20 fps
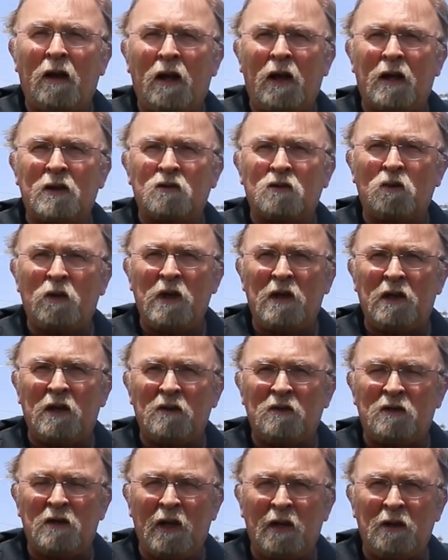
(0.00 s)
As we
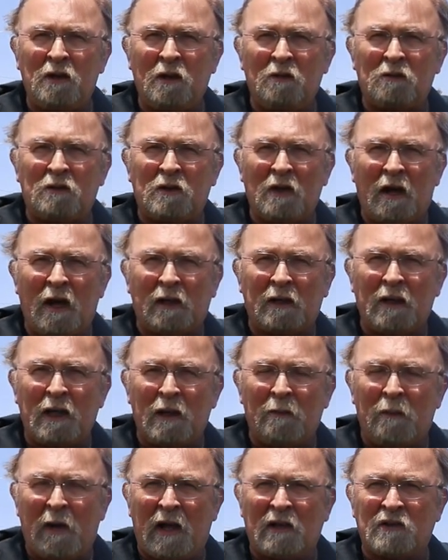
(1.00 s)
continue
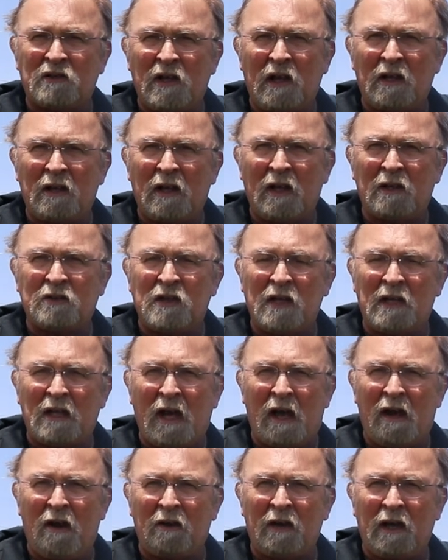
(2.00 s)
talking about Sandusky
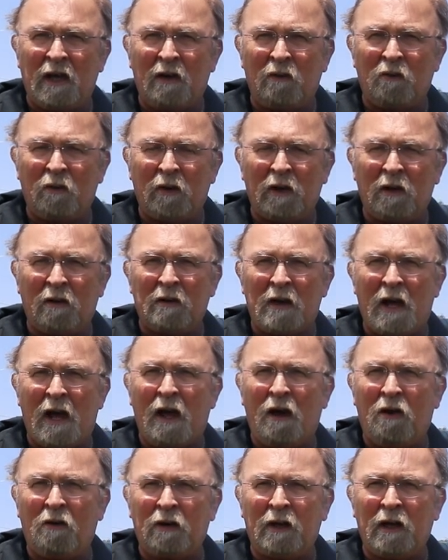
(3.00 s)
County, we are
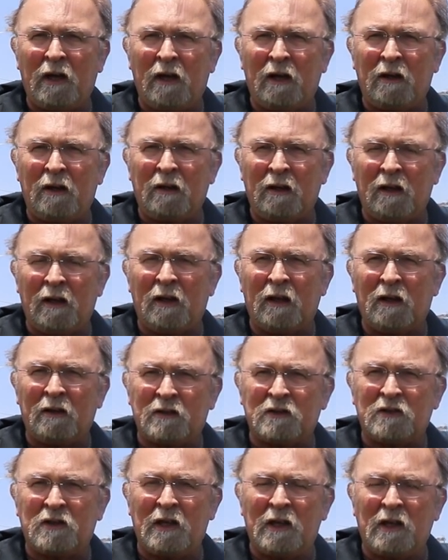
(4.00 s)
now in the
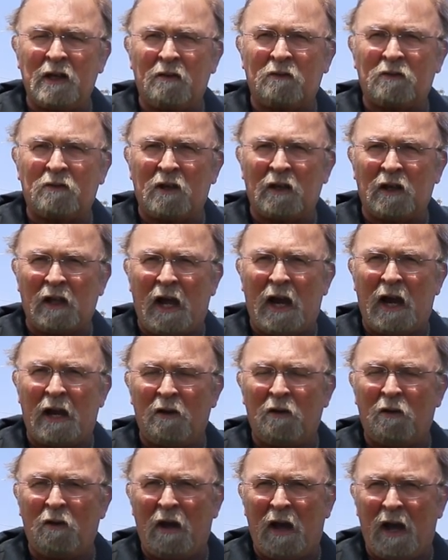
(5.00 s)
city of
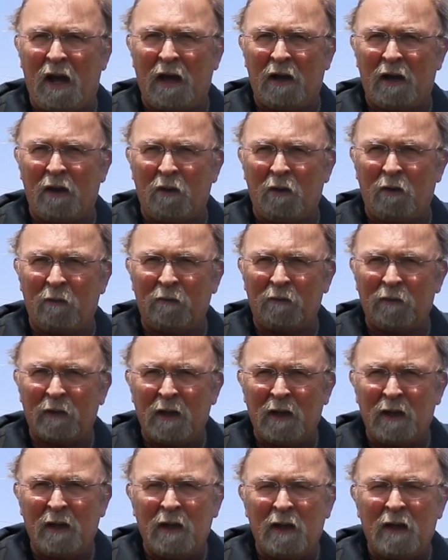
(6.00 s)
Clyde, Ohio.
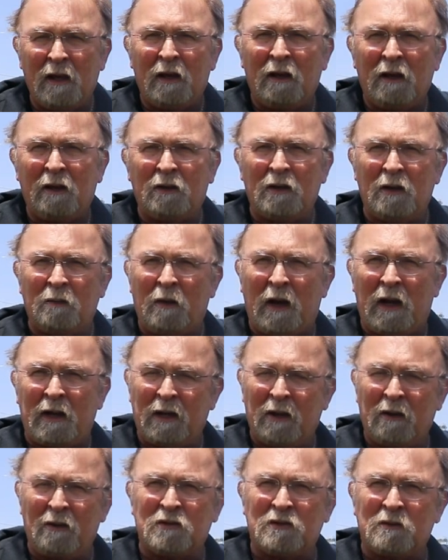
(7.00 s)
You might
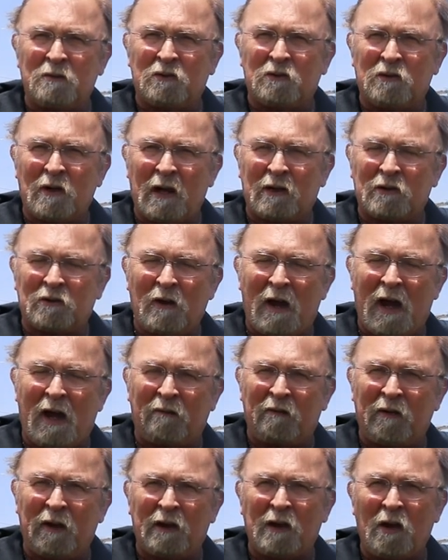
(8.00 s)
hear some truck
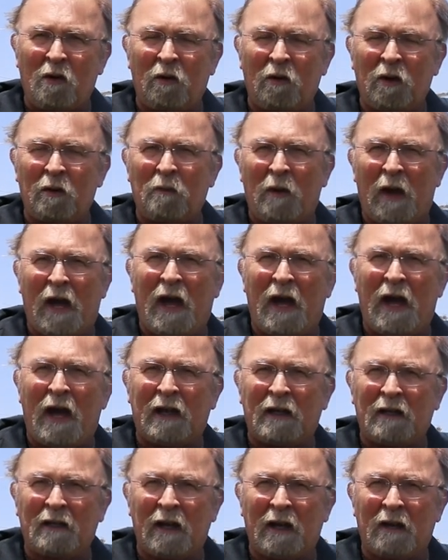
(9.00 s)
traffic going
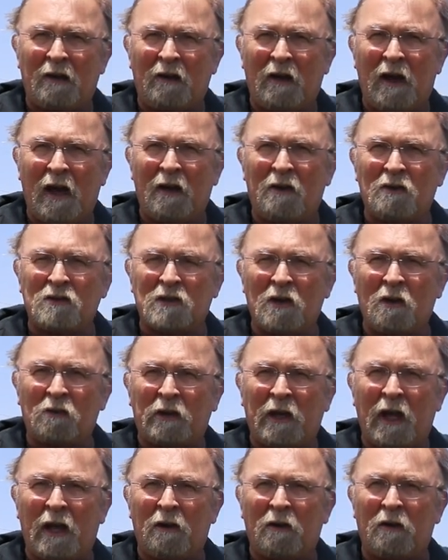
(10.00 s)
by. Clyde, Ohio is
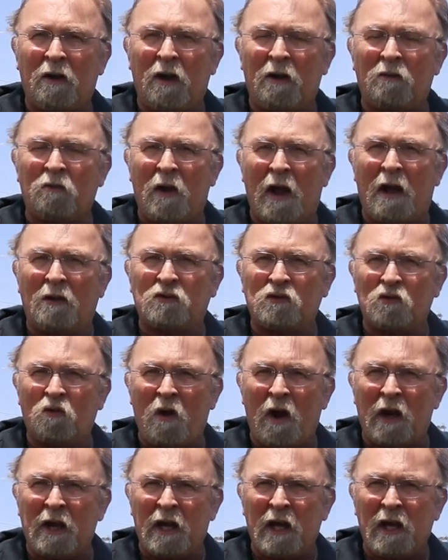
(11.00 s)
located on Route
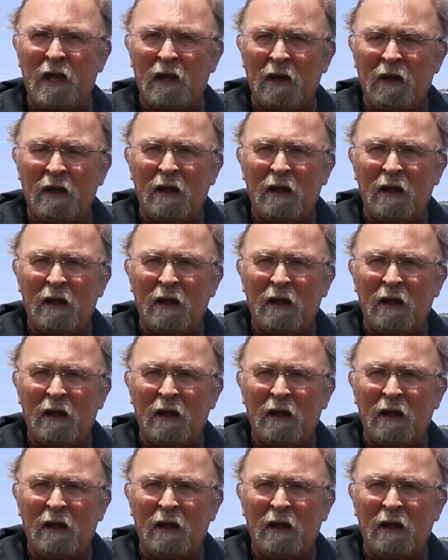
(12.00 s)
20.